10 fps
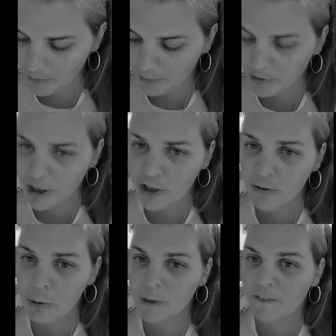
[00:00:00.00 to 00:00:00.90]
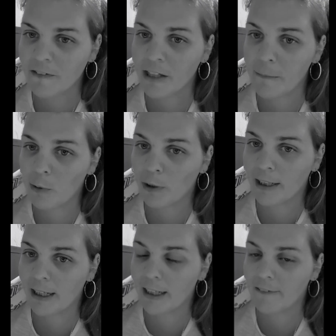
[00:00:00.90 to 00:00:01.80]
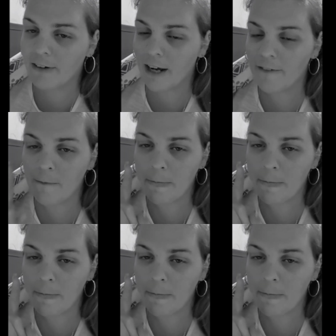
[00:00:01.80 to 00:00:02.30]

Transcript: My progesterone was 50.85.